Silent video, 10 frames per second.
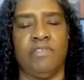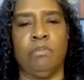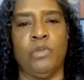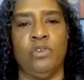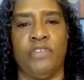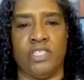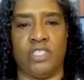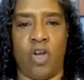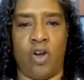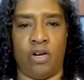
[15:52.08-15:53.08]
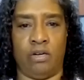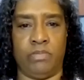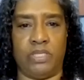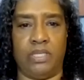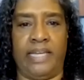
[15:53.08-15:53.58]
even move his
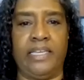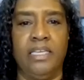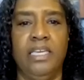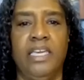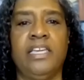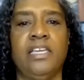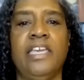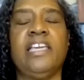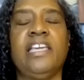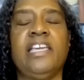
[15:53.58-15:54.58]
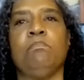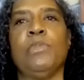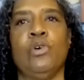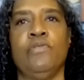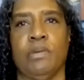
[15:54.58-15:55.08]
arms. Like, he could
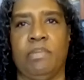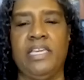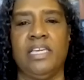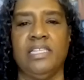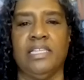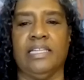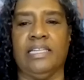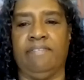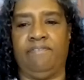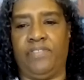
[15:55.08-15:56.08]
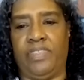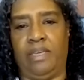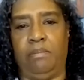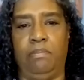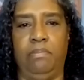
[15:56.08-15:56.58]
move them. He couldn't lift
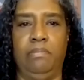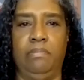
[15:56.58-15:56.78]
them.